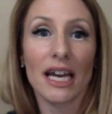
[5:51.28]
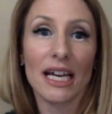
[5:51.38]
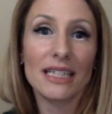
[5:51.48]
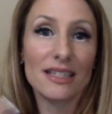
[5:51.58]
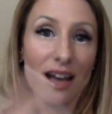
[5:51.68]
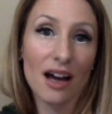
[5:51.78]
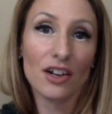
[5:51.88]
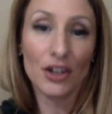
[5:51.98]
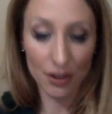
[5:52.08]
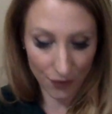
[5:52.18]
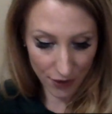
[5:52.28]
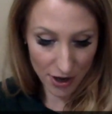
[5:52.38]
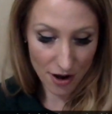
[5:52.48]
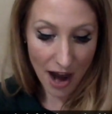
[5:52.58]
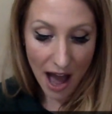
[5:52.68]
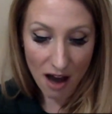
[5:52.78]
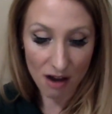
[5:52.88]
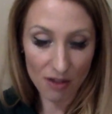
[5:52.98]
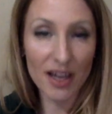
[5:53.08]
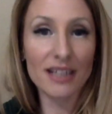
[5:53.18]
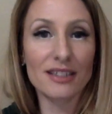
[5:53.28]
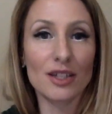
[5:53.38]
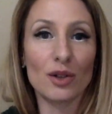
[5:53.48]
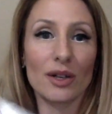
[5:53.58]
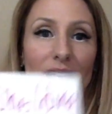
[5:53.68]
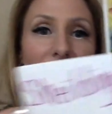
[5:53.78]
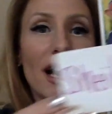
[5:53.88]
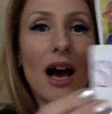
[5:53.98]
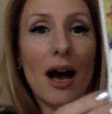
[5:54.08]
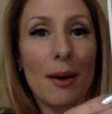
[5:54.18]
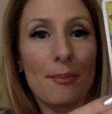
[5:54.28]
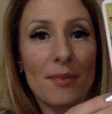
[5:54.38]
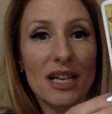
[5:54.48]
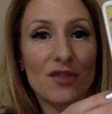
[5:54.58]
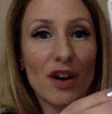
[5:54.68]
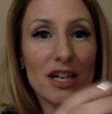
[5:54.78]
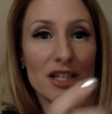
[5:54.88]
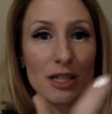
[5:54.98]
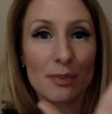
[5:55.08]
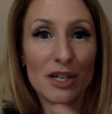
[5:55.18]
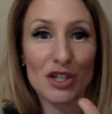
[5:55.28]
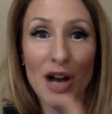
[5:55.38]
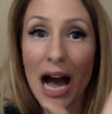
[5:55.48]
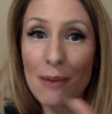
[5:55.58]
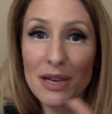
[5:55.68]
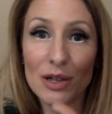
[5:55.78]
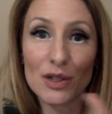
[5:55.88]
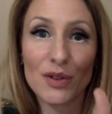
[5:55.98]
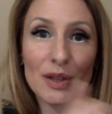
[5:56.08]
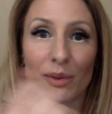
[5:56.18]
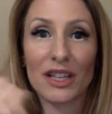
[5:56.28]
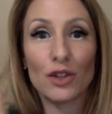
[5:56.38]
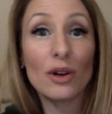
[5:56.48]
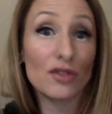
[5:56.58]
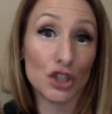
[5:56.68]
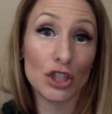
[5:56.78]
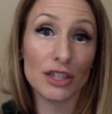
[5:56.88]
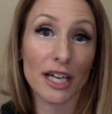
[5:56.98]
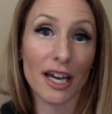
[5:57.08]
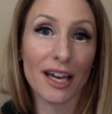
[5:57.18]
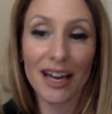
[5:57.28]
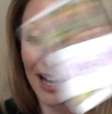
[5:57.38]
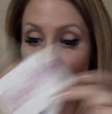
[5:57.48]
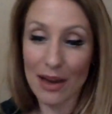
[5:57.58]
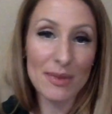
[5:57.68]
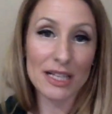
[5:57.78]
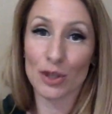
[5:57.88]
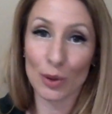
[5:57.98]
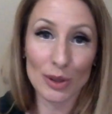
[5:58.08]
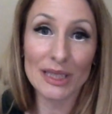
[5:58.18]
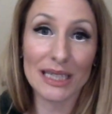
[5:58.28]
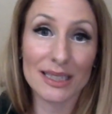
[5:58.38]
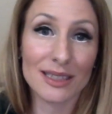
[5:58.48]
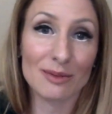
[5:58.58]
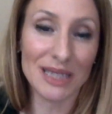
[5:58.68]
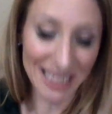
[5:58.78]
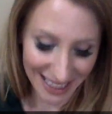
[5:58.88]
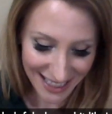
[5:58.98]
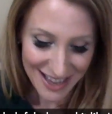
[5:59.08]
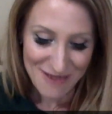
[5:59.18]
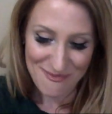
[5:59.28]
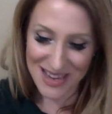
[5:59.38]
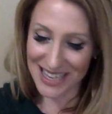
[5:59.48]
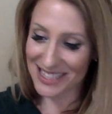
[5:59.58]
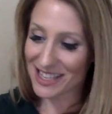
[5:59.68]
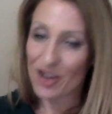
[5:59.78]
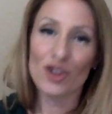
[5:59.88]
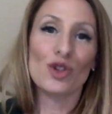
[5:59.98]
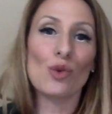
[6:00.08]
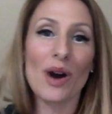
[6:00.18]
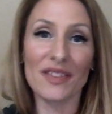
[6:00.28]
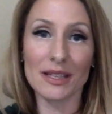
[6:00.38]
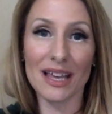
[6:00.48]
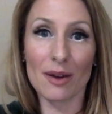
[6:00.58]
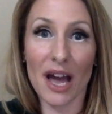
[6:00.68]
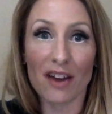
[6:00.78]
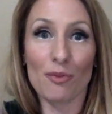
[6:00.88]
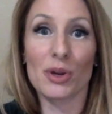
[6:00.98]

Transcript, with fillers: is not good for your health. And so um, as far as your spiritual hobby goes for the month, you have shielding. And that makes total sense to me because you'll want this like kind of